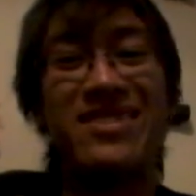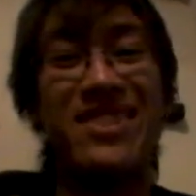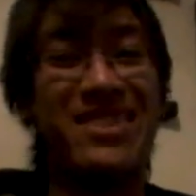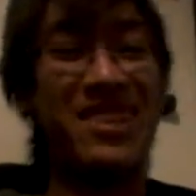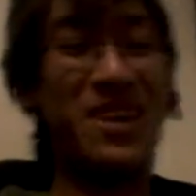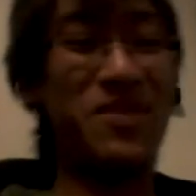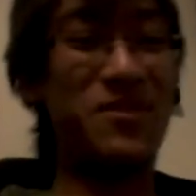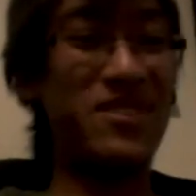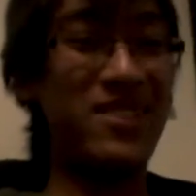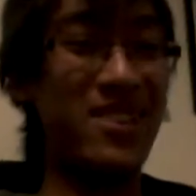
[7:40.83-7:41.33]
That's
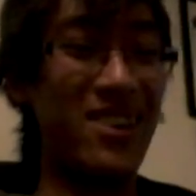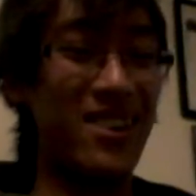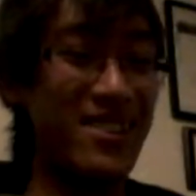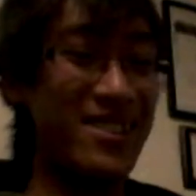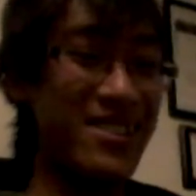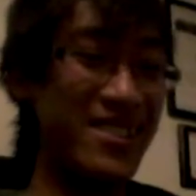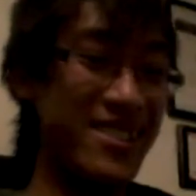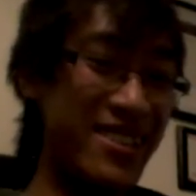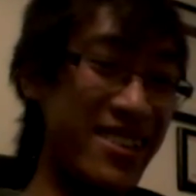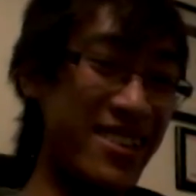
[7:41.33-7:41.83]
how we
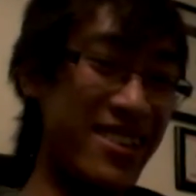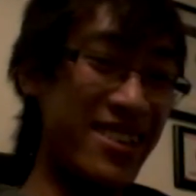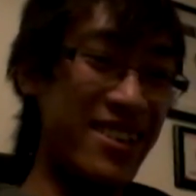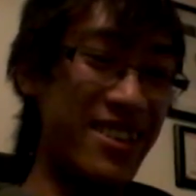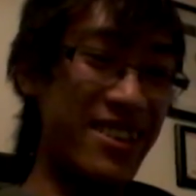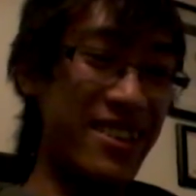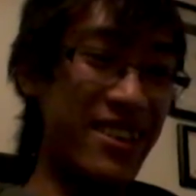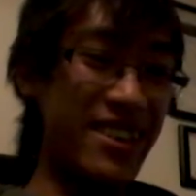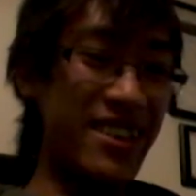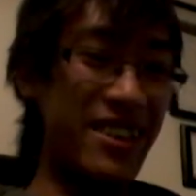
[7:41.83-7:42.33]
talk.
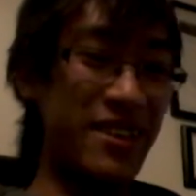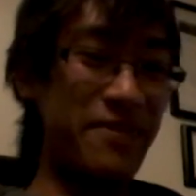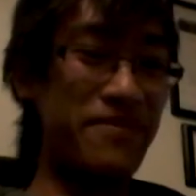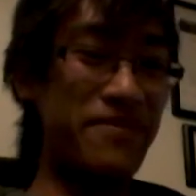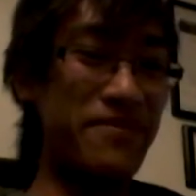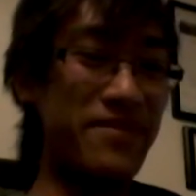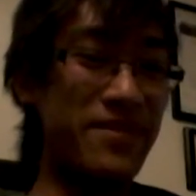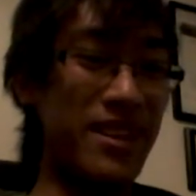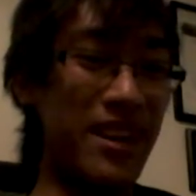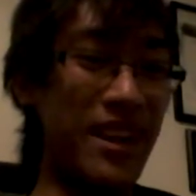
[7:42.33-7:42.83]

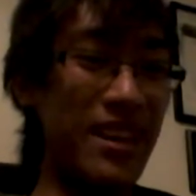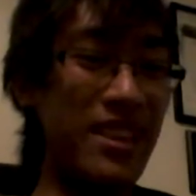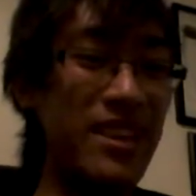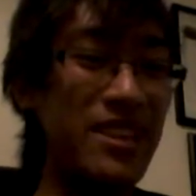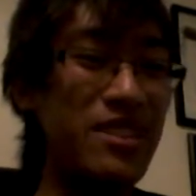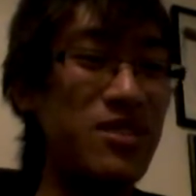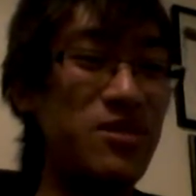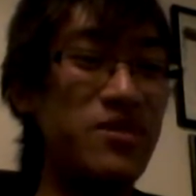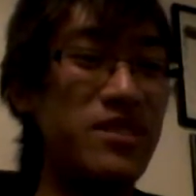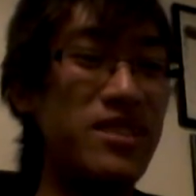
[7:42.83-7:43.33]
I
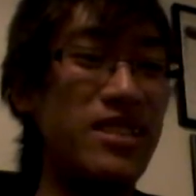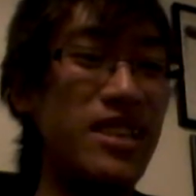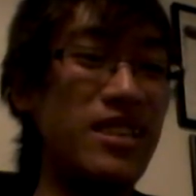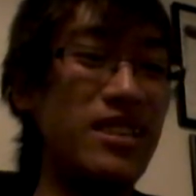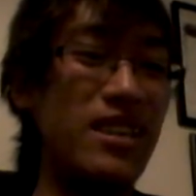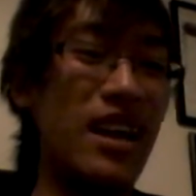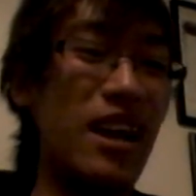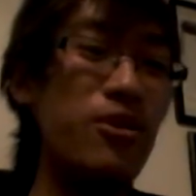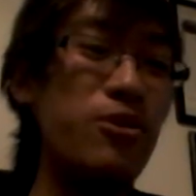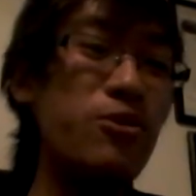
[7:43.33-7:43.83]
think it's
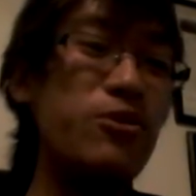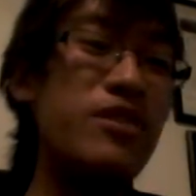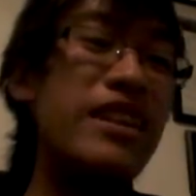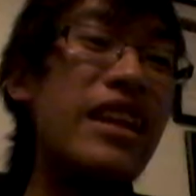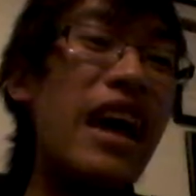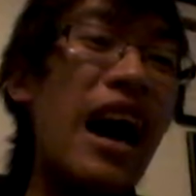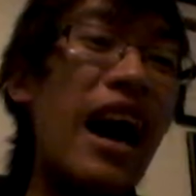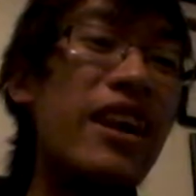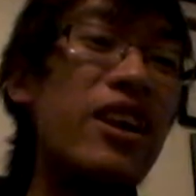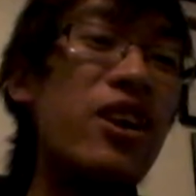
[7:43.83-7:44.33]
ridiculous. How are you
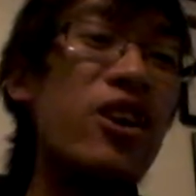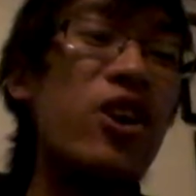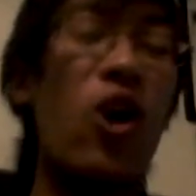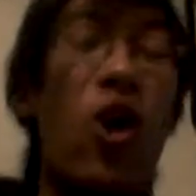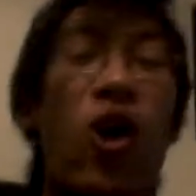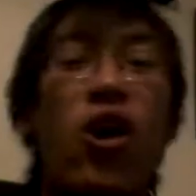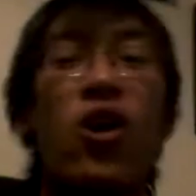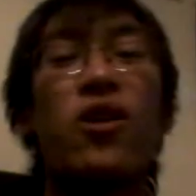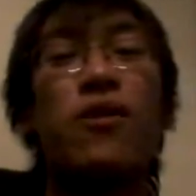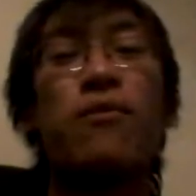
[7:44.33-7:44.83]
not a
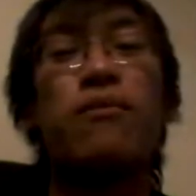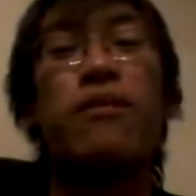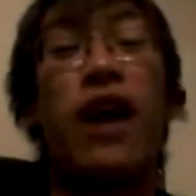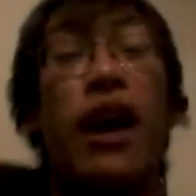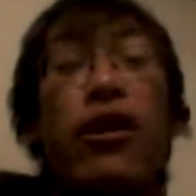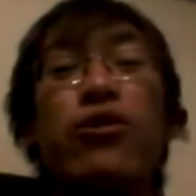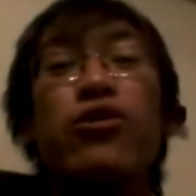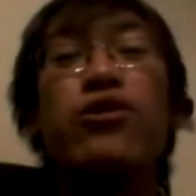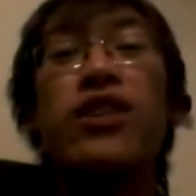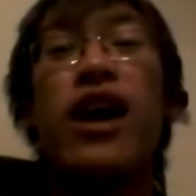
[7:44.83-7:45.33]

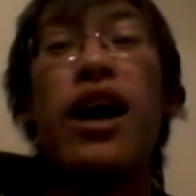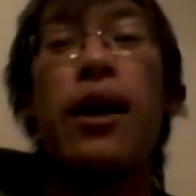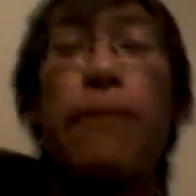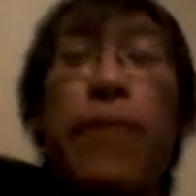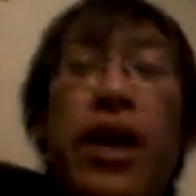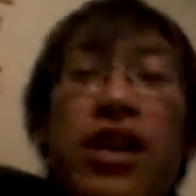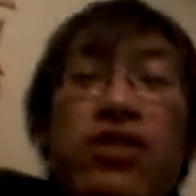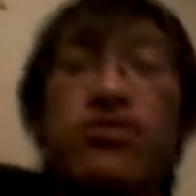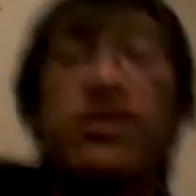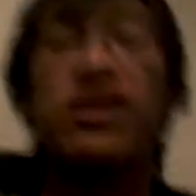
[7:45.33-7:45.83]

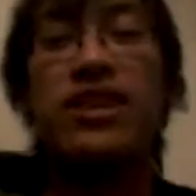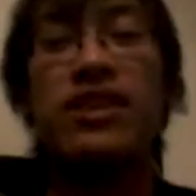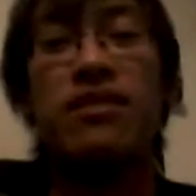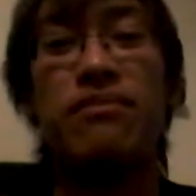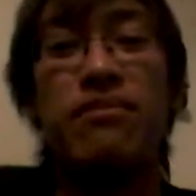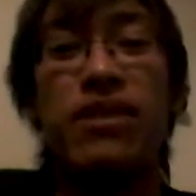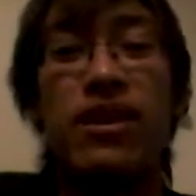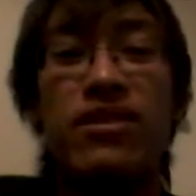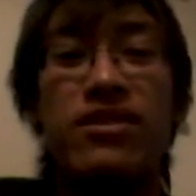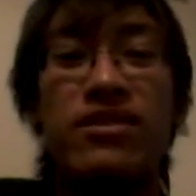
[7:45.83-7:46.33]
petrolhead in
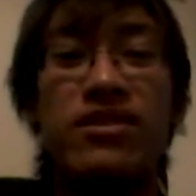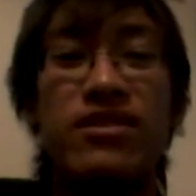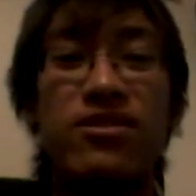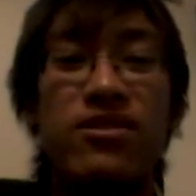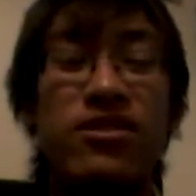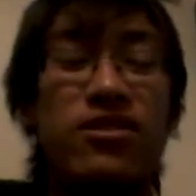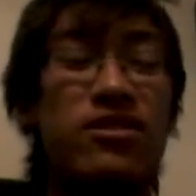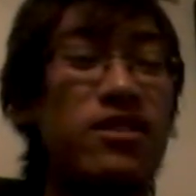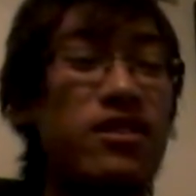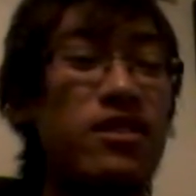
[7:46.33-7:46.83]
America?
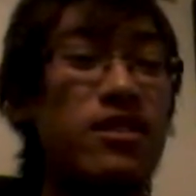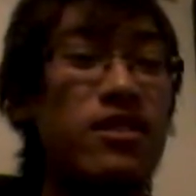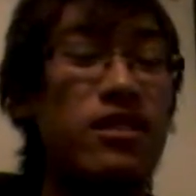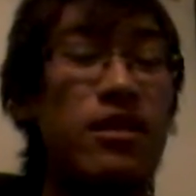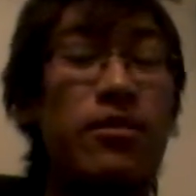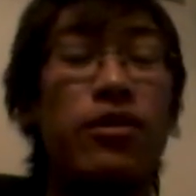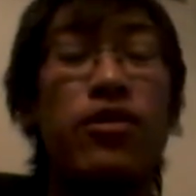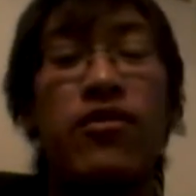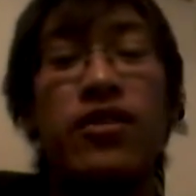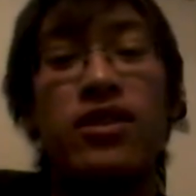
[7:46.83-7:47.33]
Or,
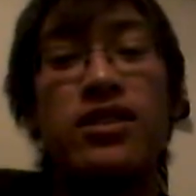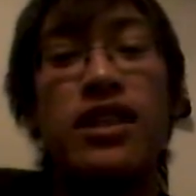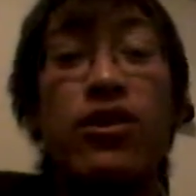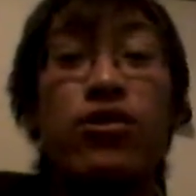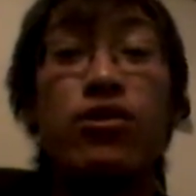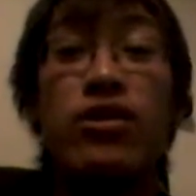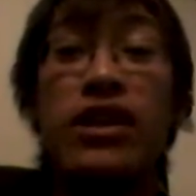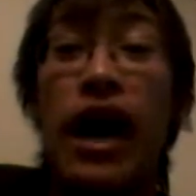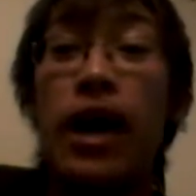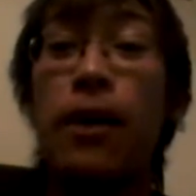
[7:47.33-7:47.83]
let me rephrase, how are
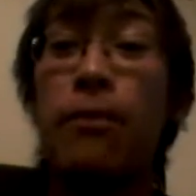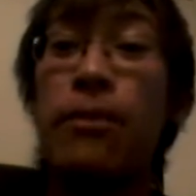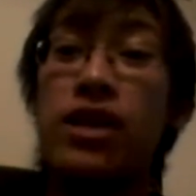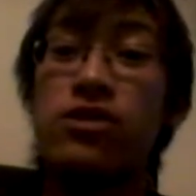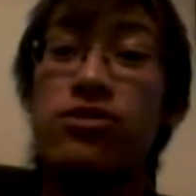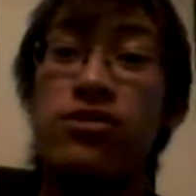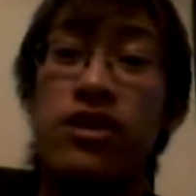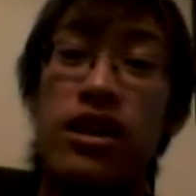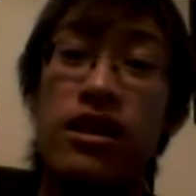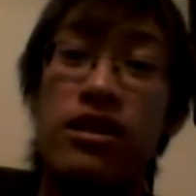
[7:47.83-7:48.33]
you not a
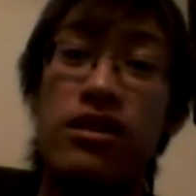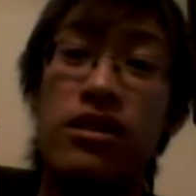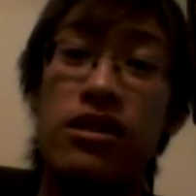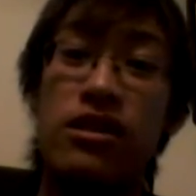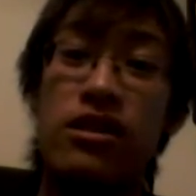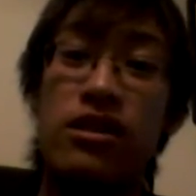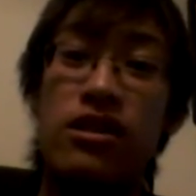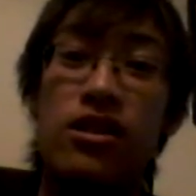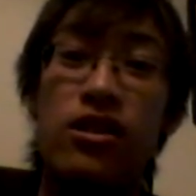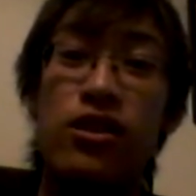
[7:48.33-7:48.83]
petrolhead?
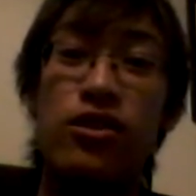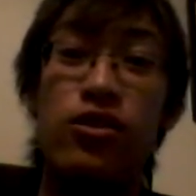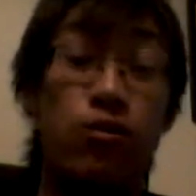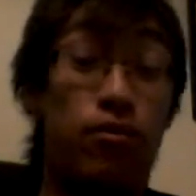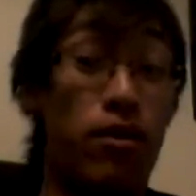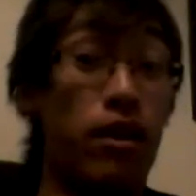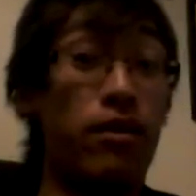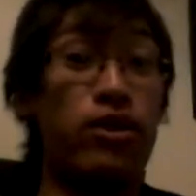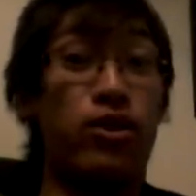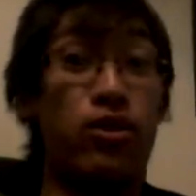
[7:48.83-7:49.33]
You
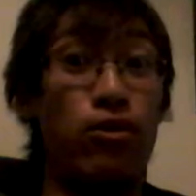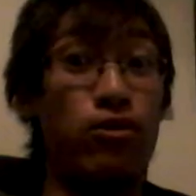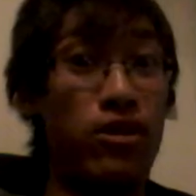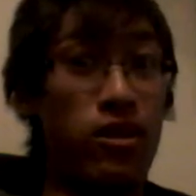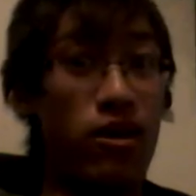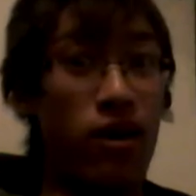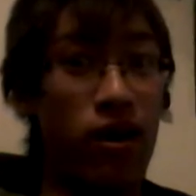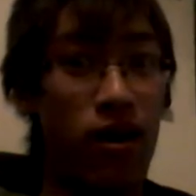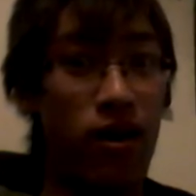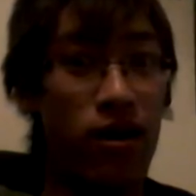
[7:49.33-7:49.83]
probably use
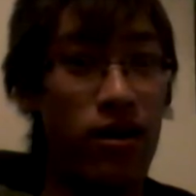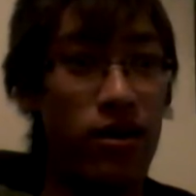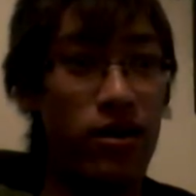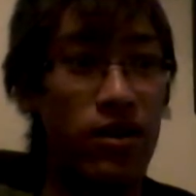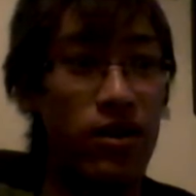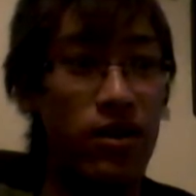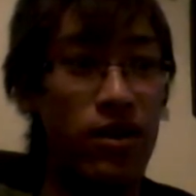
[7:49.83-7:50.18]
a car.